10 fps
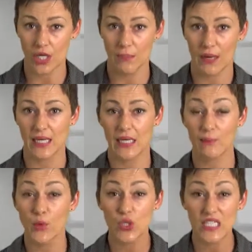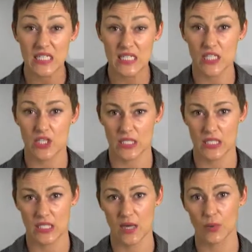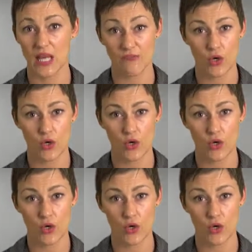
and making important decisions that will have